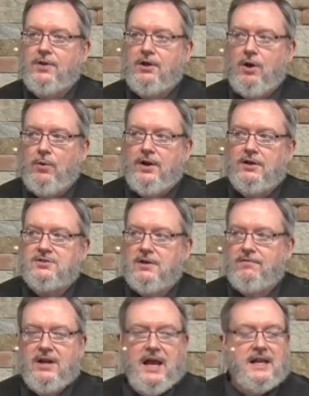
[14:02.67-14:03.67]
that no one else
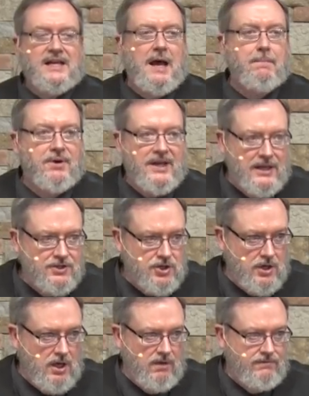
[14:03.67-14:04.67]
ever had a
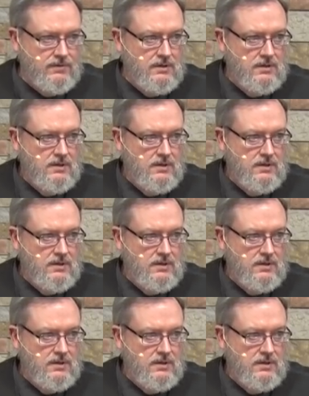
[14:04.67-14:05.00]
comprehension of.